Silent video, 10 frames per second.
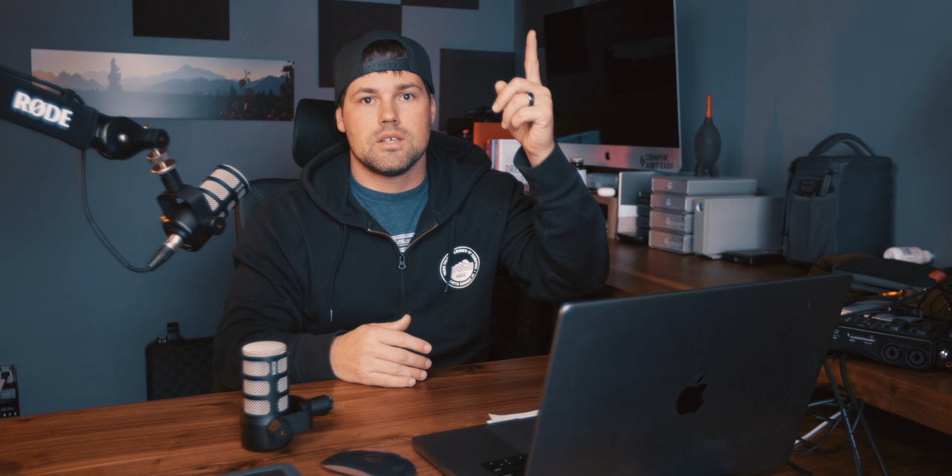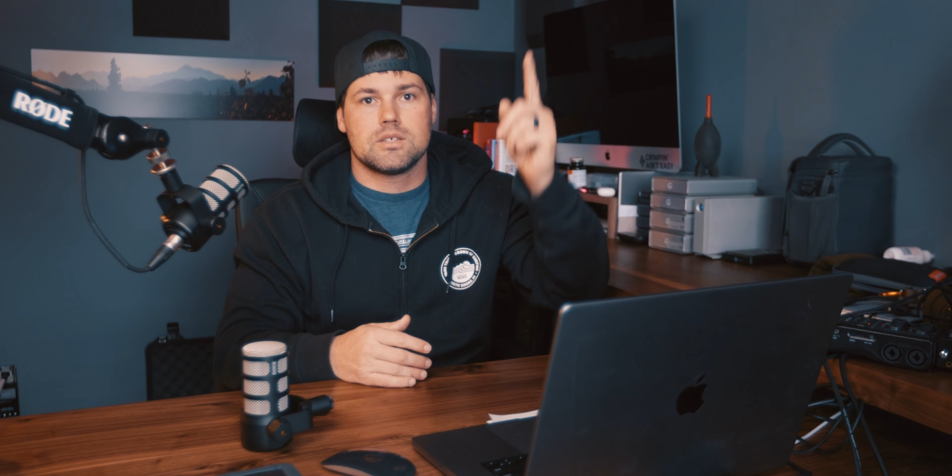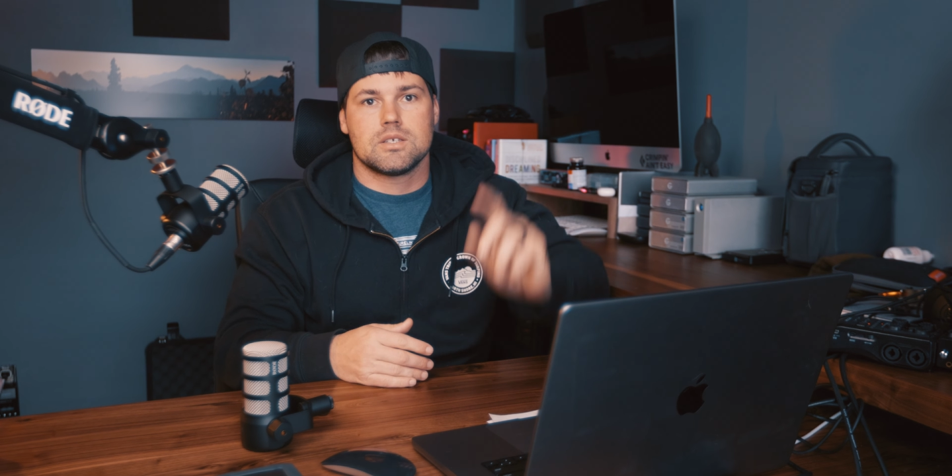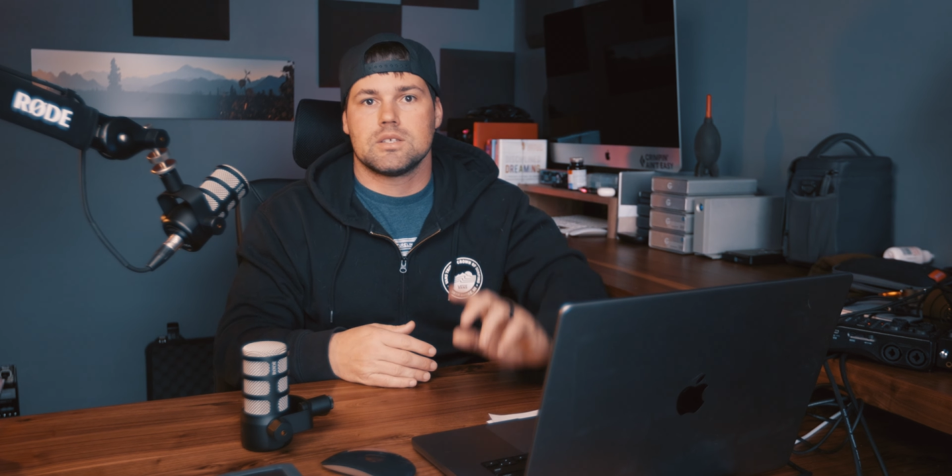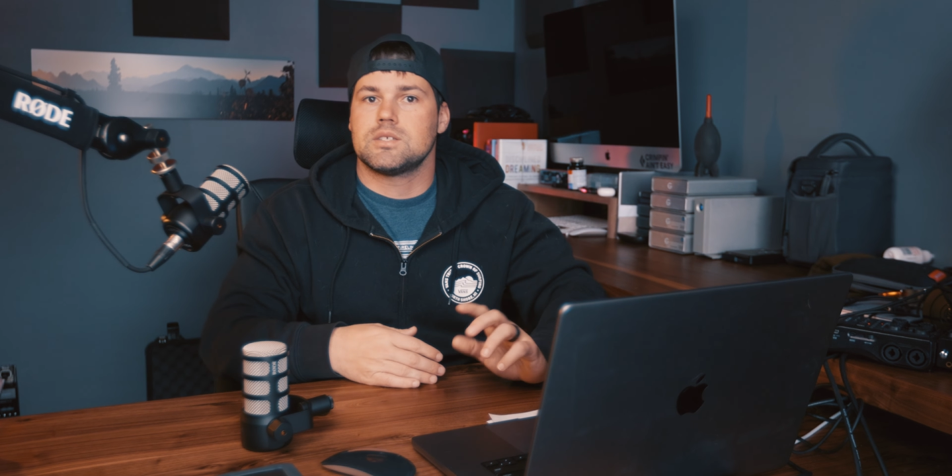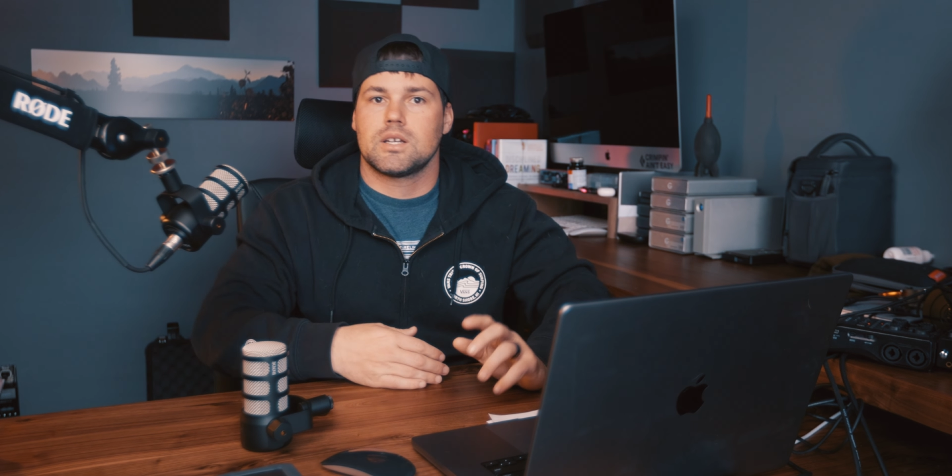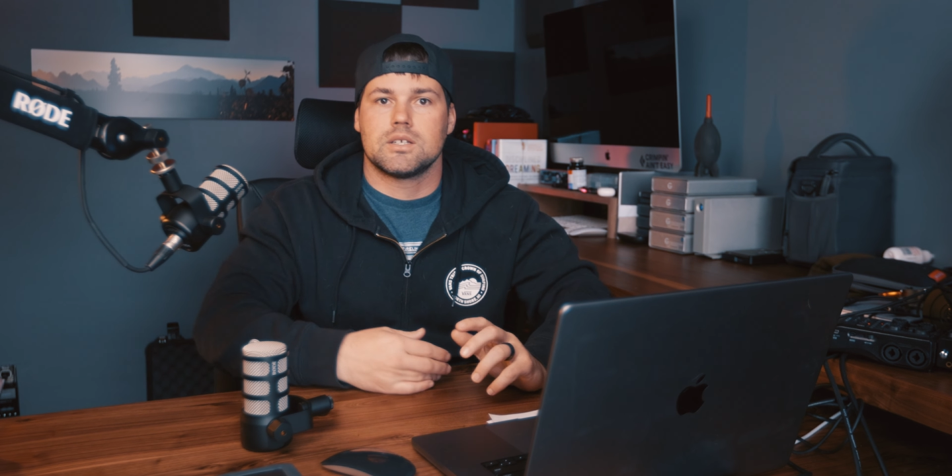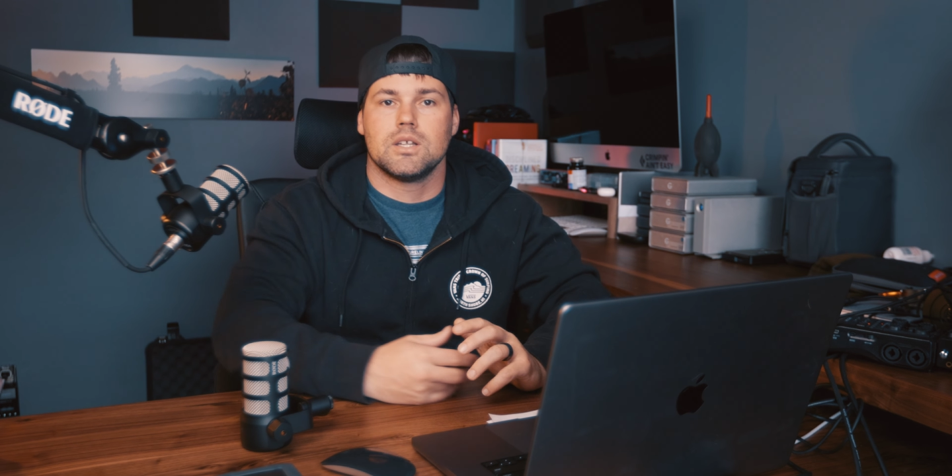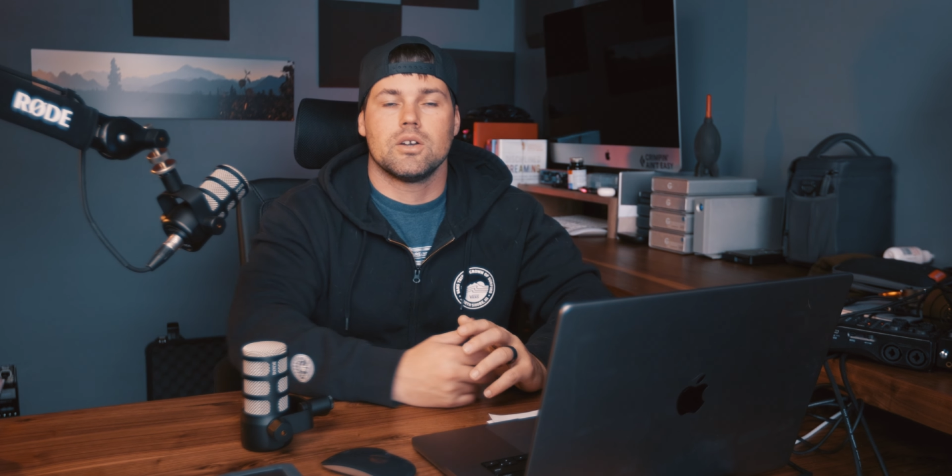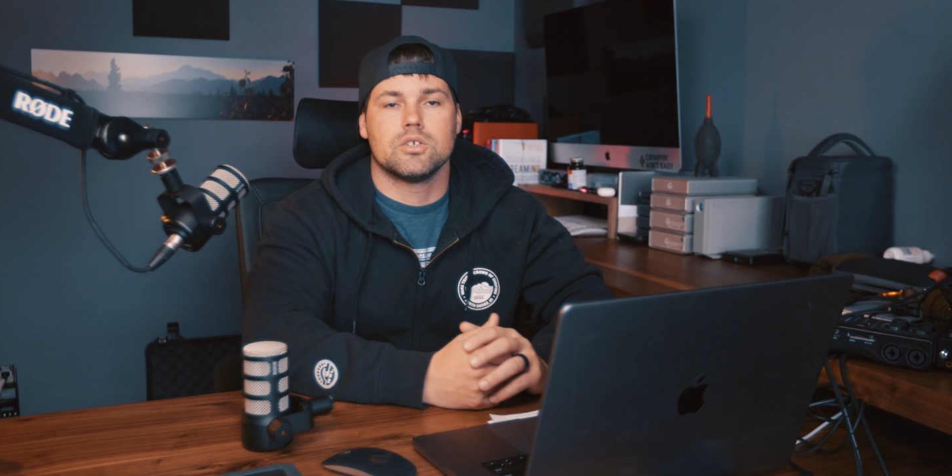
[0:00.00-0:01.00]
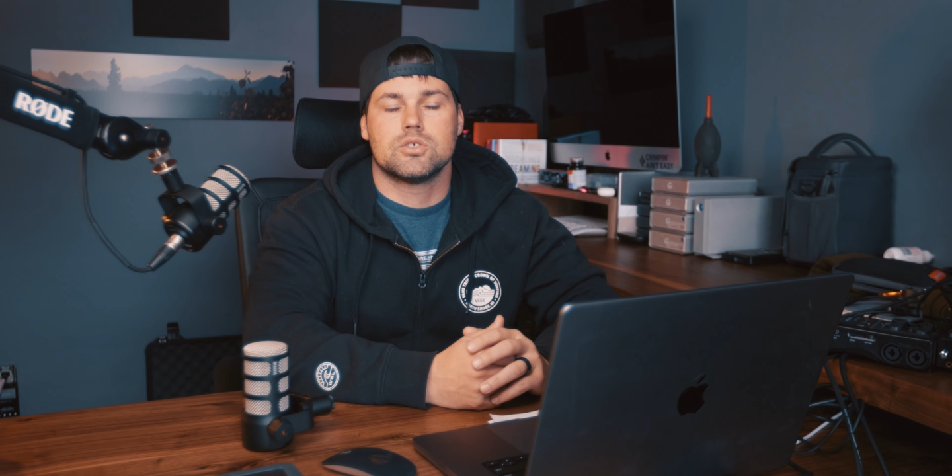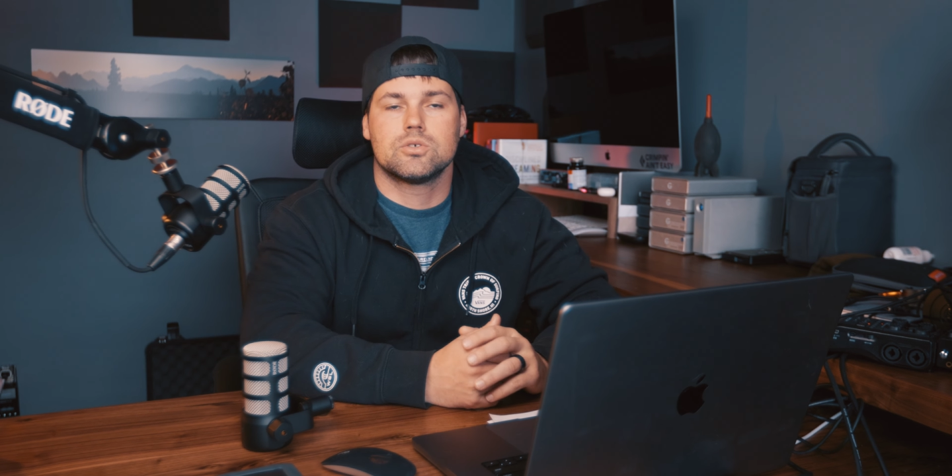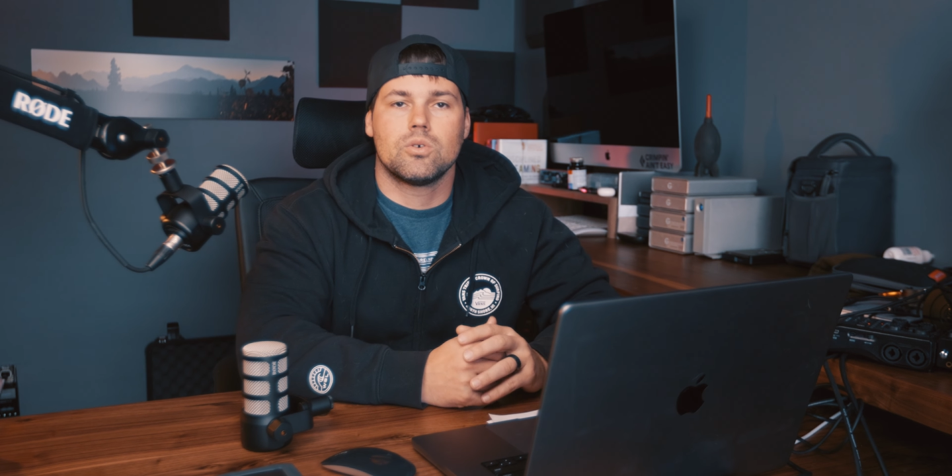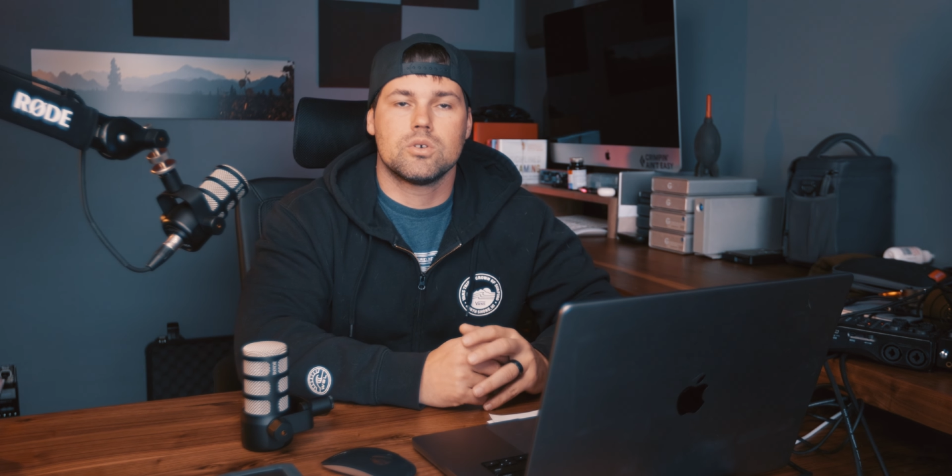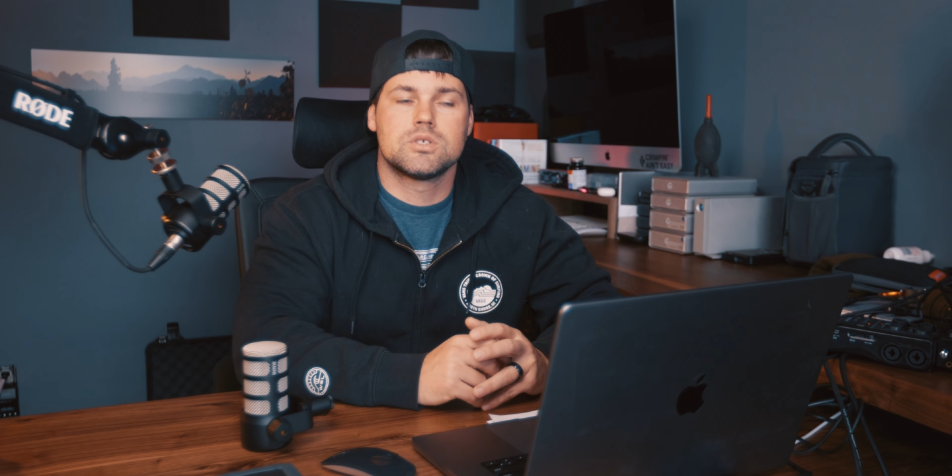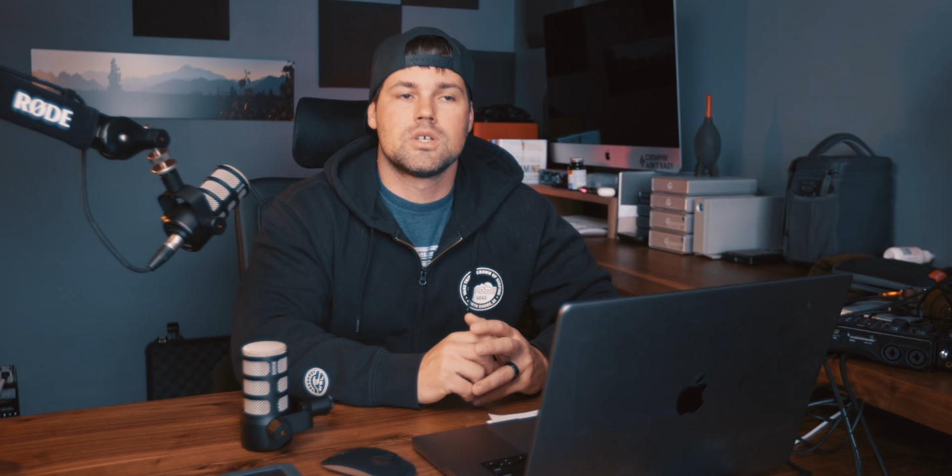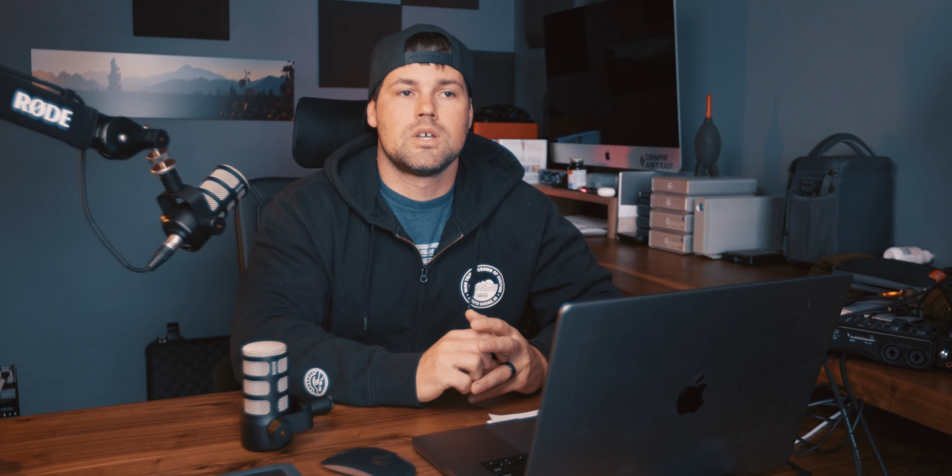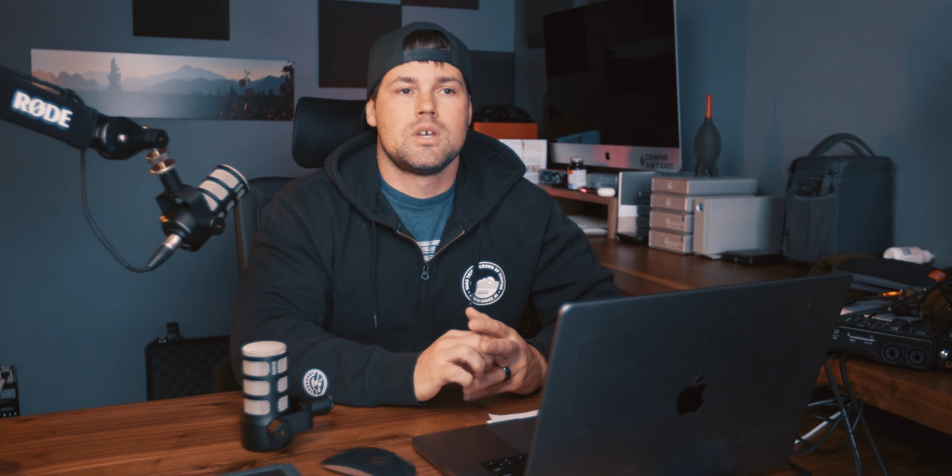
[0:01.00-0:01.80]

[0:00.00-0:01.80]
this as a secondary source,